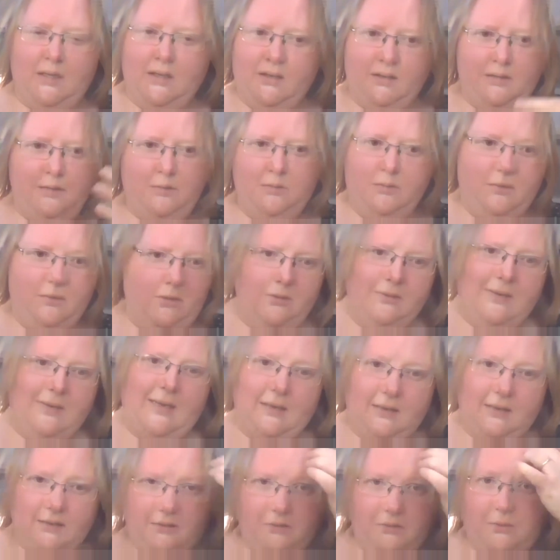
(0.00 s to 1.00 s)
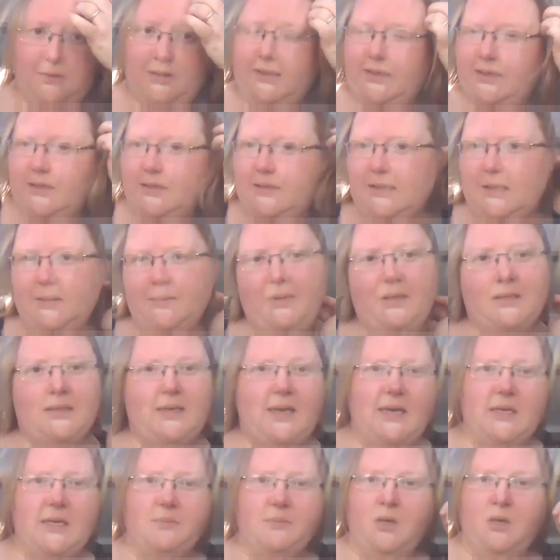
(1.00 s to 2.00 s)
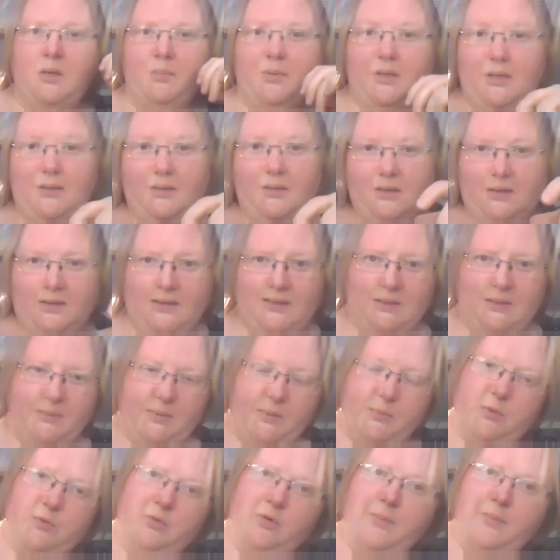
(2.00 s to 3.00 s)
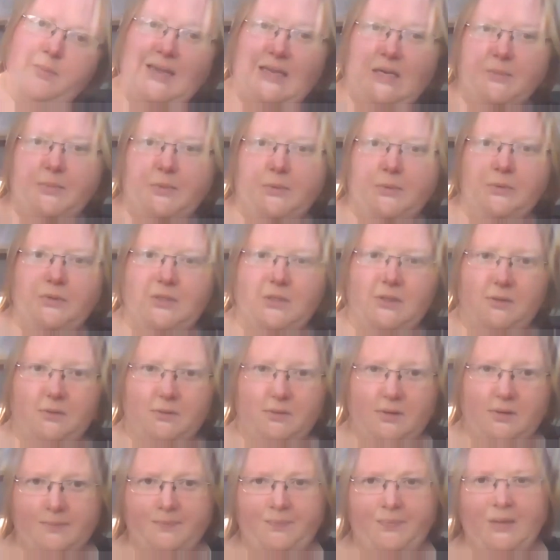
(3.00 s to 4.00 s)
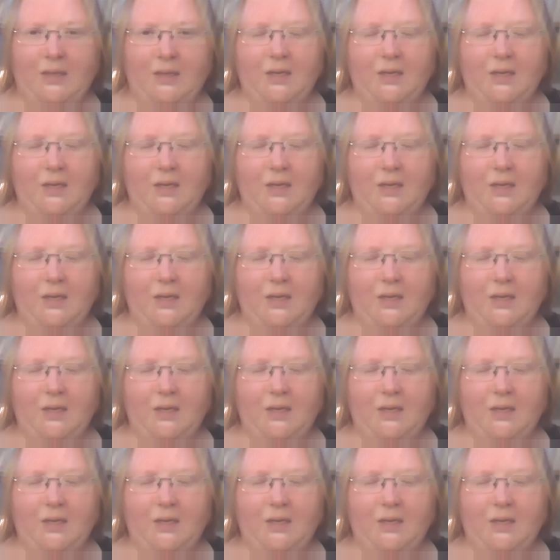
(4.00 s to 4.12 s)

your landlord, like in Debbie's case, might be a little bit more amenable to